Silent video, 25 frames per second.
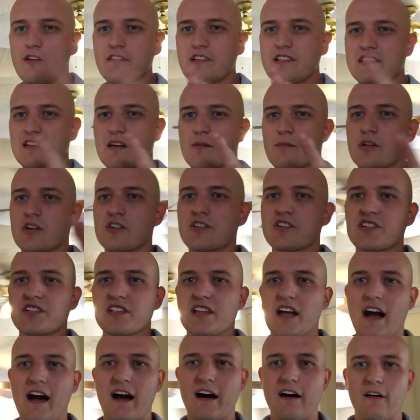similar
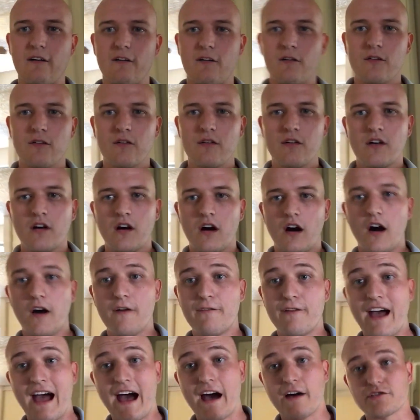style
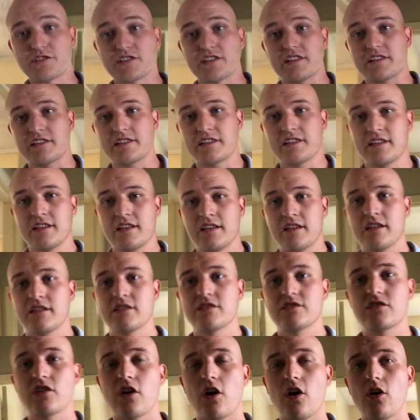of houses.
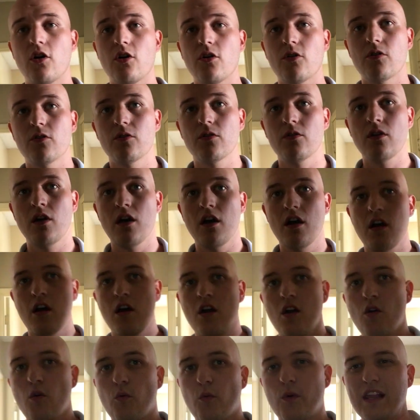So
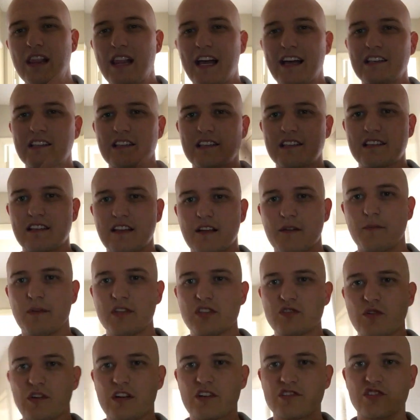we like to stick
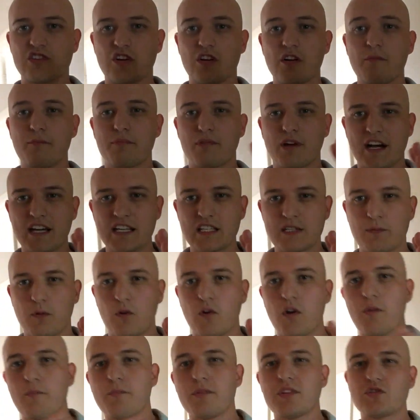between a certain price
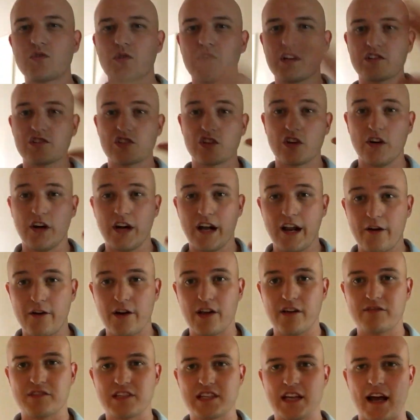point, between a certain
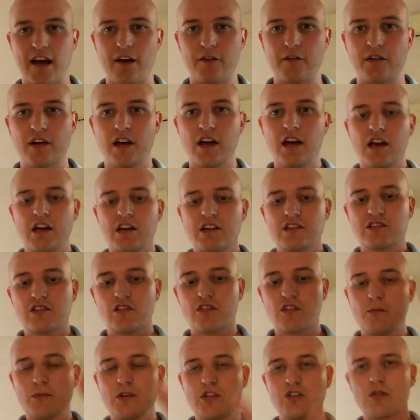area of town. So
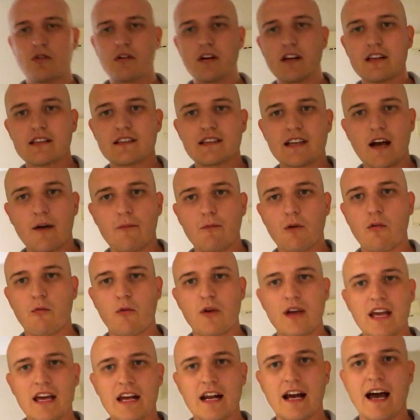the majority of the time when
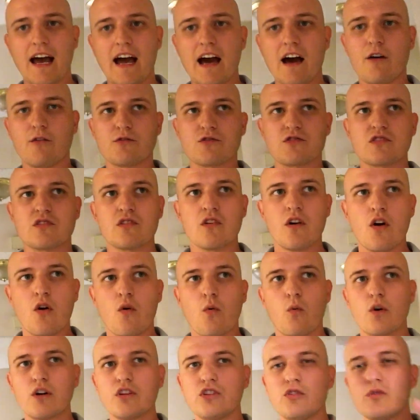we get a house,
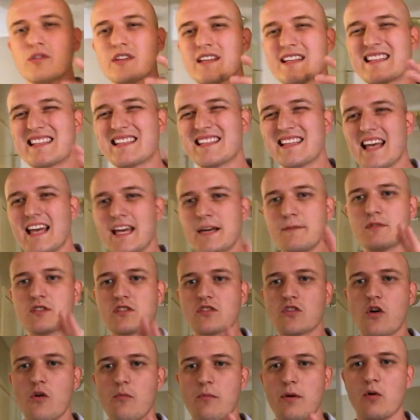we're doing the same
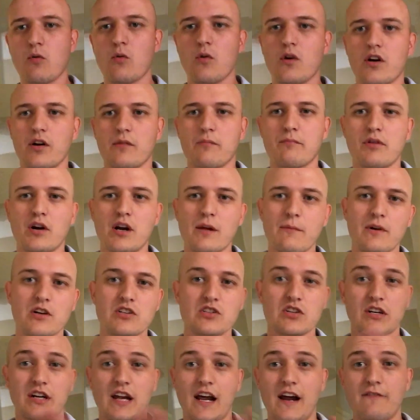scope of work pretty
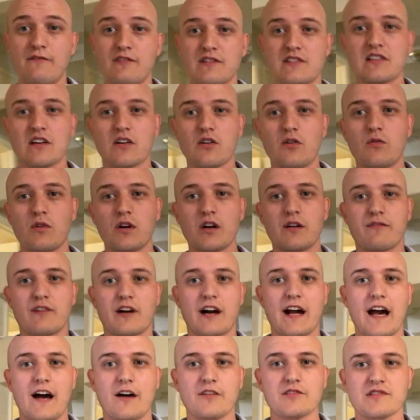much on every single one of
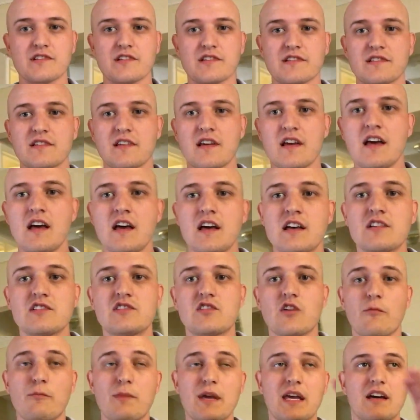our houses.
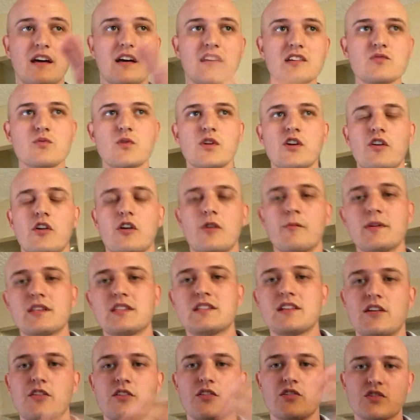So because we know our
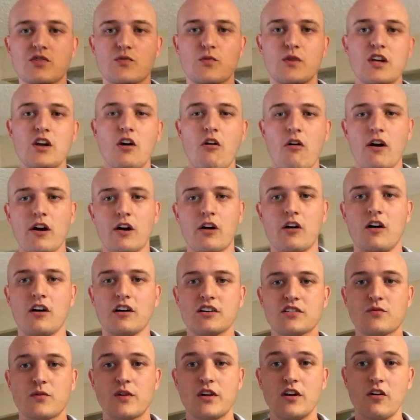materials, we know our
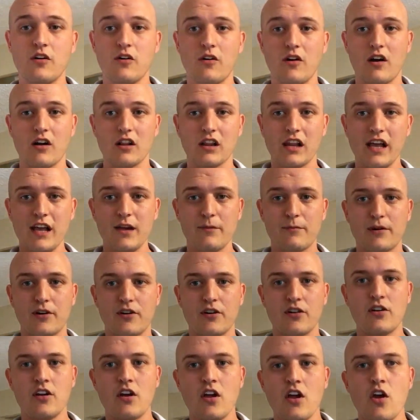costs, we know our
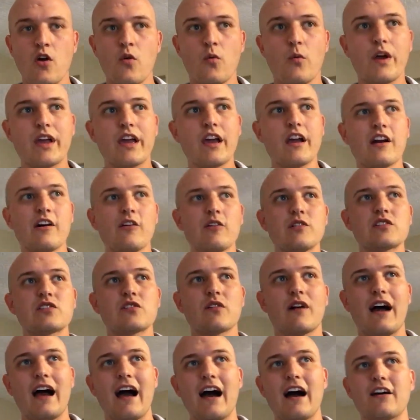labor, we can go
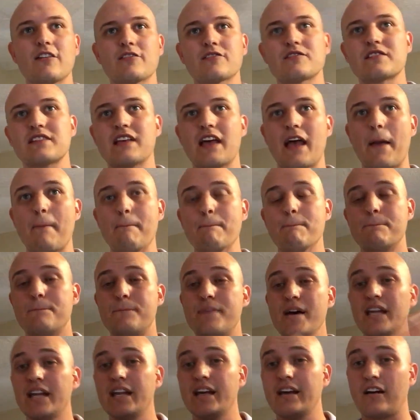into a house and
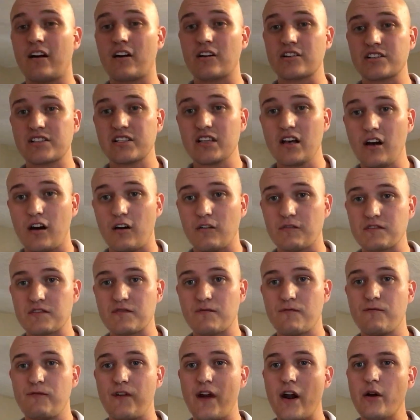bid it ourselves
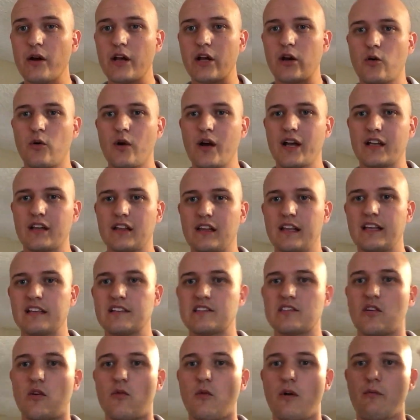very quickly.
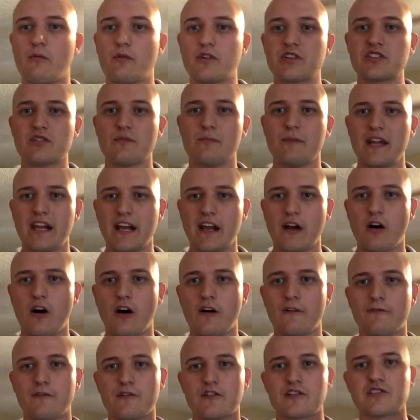So when we're submitting
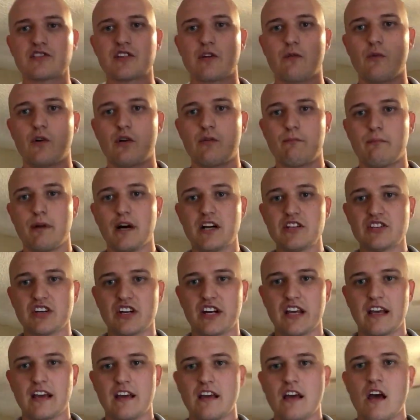offers and we're
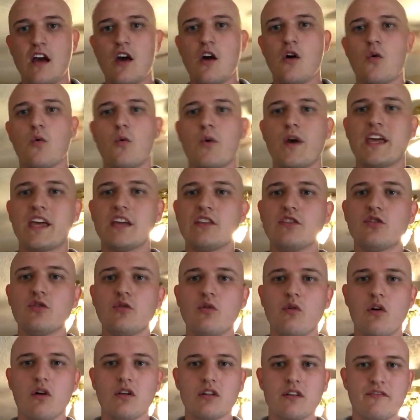budgeting, we can
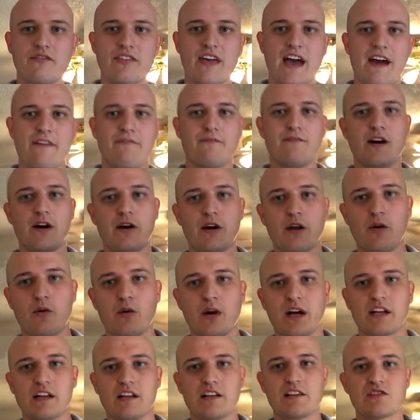do all of that very
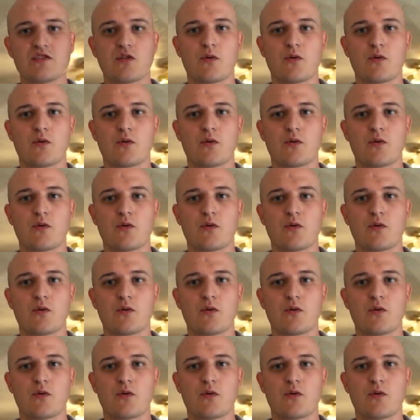quickly.